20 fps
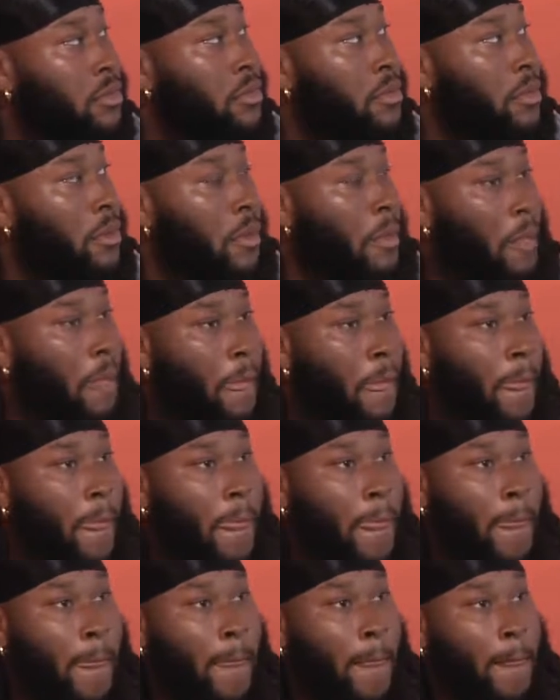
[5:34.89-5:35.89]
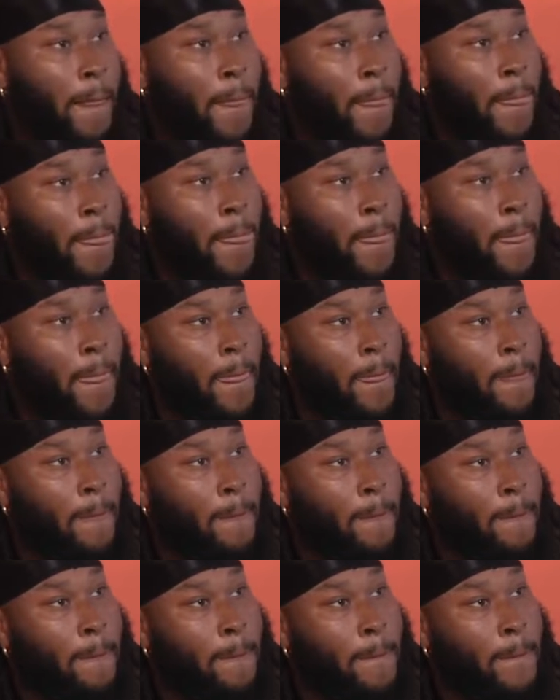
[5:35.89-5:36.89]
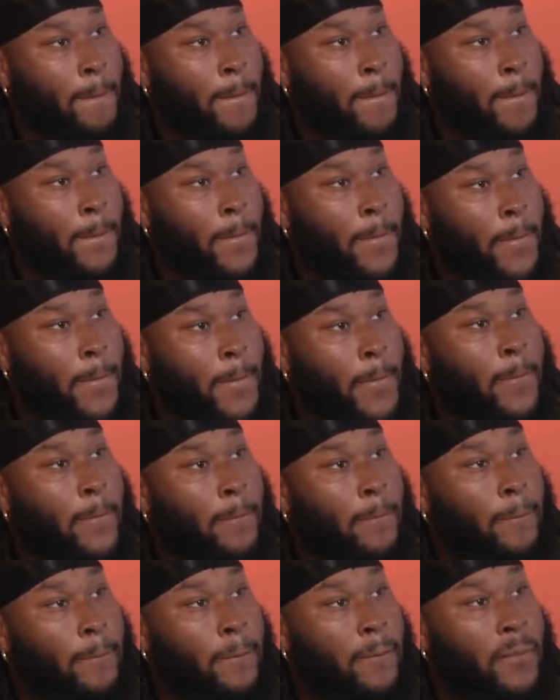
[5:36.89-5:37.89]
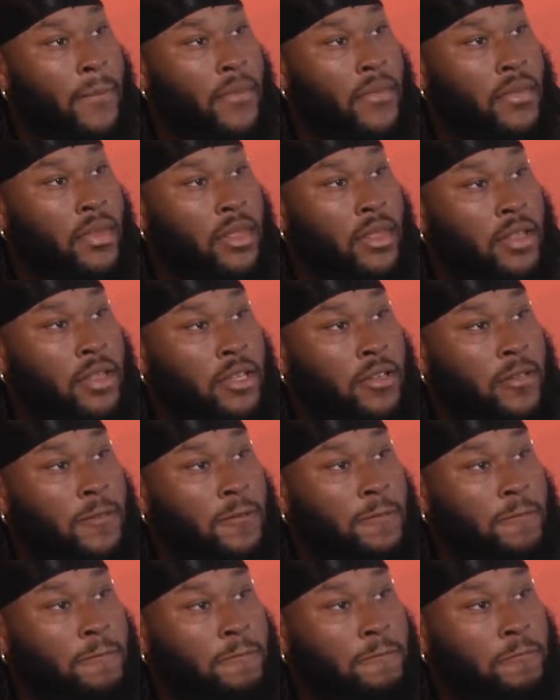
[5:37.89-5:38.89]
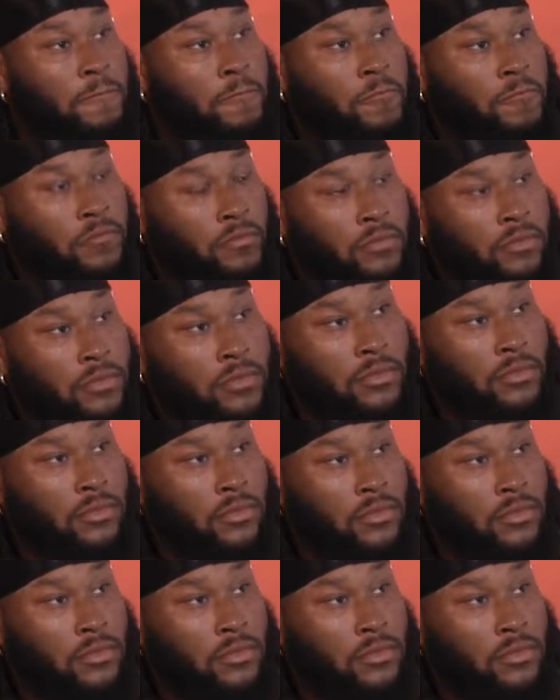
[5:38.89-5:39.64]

Jordan, what was your assessment, assessment of Mitchell Mayes' performance on Saturday, especially coming to come in?